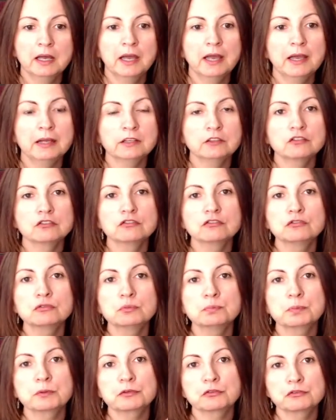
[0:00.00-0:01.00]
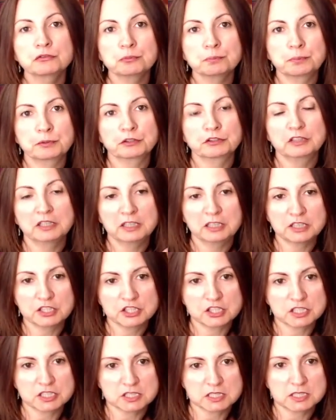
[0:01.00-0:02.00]
And it's super, super
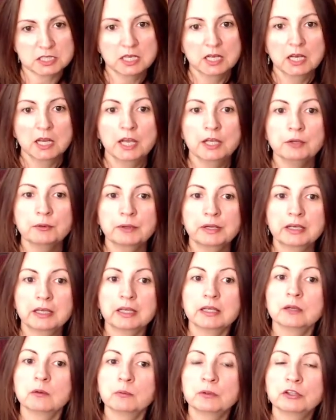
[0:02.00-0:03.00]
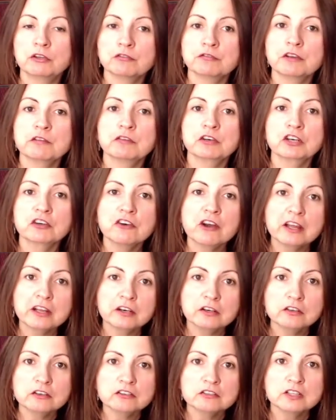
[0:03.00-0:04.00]
delicious. And you can eat them with your favorite
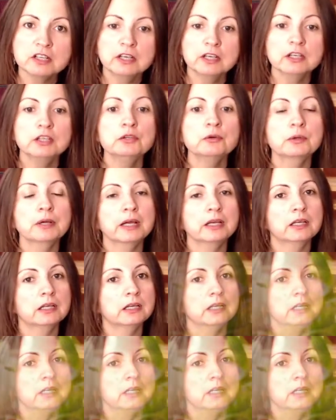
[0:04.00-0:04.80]
crackers. You can eat